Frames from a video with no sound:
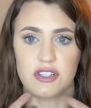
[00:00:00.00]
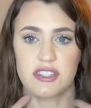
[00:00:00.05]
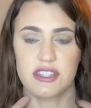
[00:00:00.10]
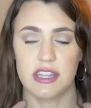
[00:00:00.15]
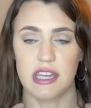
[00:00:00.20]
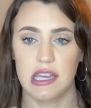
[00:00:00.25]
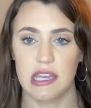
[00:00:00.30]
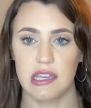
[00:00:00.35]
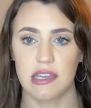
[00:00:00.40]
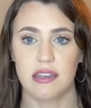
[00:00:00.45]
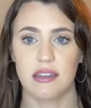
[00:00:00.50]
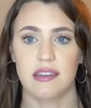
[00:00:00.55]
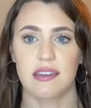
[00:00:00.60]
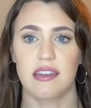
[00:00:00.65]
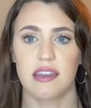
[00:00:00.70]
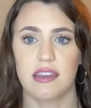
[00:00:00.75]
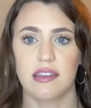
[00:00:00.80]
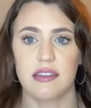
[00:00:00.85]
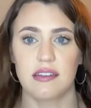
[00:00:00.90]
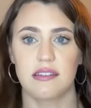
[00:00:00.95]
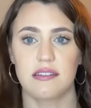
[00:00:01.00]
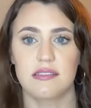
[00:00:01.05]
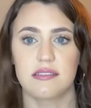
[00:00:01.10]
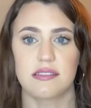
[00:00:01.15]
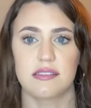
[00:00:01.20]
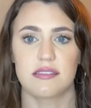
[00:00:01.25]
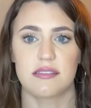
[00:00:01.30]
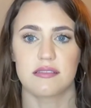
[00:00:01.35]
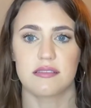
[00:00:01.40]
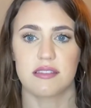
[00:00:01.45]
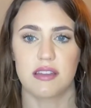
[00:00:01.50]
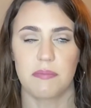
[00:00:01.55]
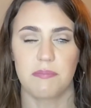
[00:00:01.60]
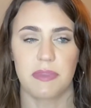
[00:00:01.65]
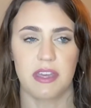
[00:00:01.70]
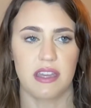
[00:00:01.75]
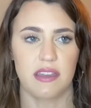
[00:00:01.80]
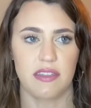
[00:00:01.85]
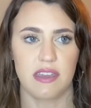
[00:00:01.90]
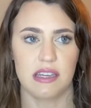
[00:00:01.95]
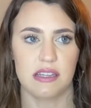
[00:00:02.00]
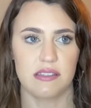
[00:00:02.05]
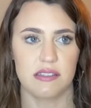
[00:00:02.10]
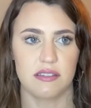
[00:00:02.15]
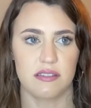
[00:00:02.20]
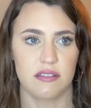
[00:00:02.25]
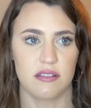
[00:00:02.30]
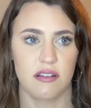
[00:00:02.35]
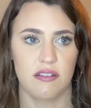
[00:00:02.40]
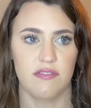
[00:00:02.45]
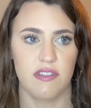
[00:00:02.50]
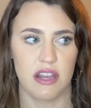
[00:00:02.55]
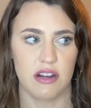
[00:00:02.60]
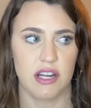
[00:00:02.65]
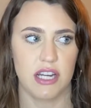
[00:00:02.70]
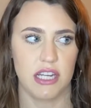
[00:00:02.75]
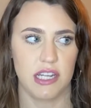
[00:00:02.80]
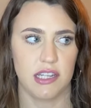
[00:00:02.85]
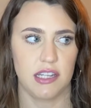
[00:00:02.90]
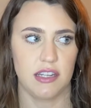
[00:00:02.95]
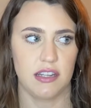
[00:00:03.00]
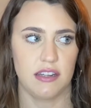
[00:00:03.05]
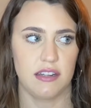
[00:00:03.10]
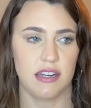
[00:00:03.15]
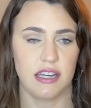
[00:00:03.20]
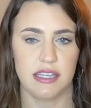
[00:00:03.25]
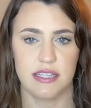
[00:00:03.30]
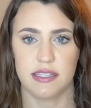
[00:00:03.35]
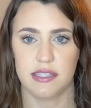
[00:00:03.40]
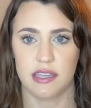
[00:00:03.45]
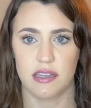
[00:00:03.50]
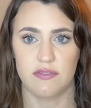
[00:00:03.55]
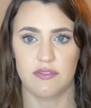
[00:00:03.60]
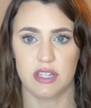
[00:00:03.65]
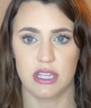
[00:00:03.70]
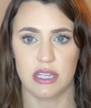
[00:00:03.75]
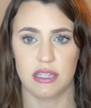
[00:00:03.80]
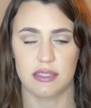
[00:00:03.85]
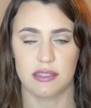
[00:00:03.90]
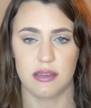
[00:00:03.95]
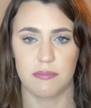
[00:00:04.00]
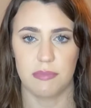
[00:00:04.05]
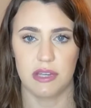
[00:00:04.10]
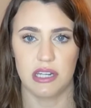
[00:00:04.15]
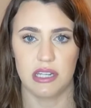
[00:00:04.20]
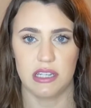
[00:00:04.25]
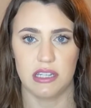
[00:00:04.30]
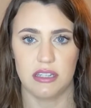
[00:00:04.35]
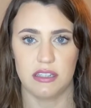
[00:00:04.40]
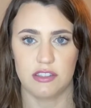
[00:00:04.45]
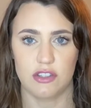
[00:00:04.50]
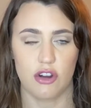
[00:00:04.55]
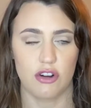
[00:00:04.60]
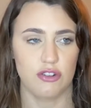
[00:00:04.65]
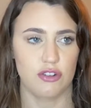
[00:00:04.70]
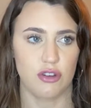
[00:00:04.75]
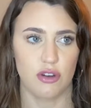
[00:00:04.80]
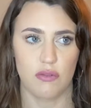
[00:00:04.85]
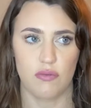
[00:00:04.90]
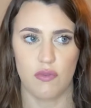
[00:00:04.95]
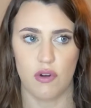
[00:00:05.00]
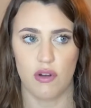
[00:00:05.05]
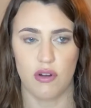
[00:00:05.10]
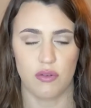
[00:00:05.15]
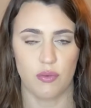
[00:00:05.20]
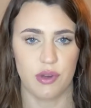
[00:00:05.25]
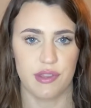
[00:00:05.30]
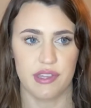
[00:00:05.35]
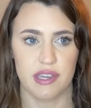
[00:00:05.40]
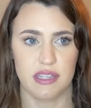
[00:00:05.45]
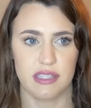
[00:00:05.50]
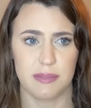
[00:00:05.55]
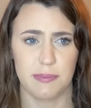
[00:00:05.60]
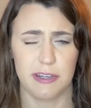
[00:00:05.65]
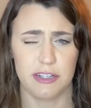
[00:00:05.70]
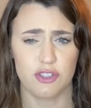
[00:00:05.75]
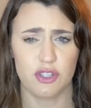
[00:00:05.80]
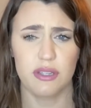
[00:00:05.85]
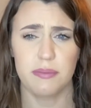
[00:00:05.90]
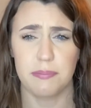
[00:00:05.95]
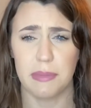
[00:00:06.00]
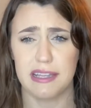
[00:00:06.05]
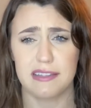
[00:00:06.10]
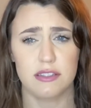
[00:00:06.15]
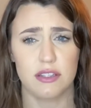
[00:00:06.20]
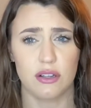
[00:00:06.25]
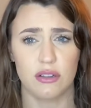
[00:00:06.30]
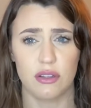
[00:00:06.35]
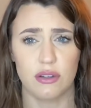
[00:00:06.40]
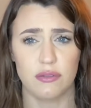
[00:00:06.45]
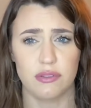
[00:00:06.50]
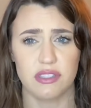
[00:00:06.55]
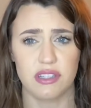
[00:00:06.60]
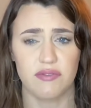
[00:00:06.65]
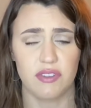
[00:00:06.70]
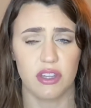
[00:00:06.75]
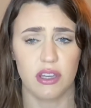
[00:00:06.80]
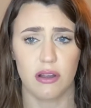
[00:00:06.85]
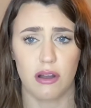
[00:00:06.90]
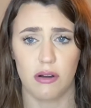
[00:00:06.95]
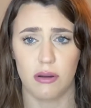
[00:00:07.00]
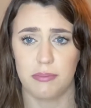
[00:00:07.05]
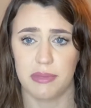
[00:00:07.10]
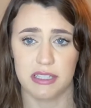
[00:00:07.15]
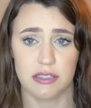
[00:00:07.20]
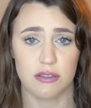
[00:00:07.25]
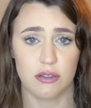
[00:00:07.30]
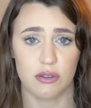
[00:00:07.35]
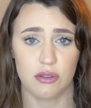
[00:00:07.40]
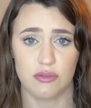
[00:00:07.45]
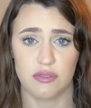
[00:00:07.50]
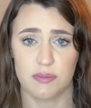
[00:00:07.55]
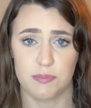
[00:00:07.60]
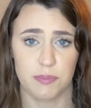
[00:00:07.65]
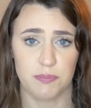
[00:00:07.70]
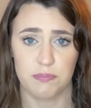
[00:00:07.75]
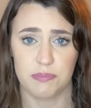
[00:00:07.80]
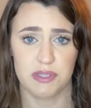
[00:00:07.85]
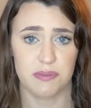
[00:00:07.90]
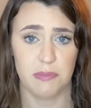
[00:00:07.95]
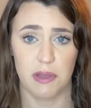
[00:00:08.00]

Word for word: thing is something that is a very nice gift to get somebody. It's hard to go wrong with it, especially men's colognes. I feel like all men's colognes smell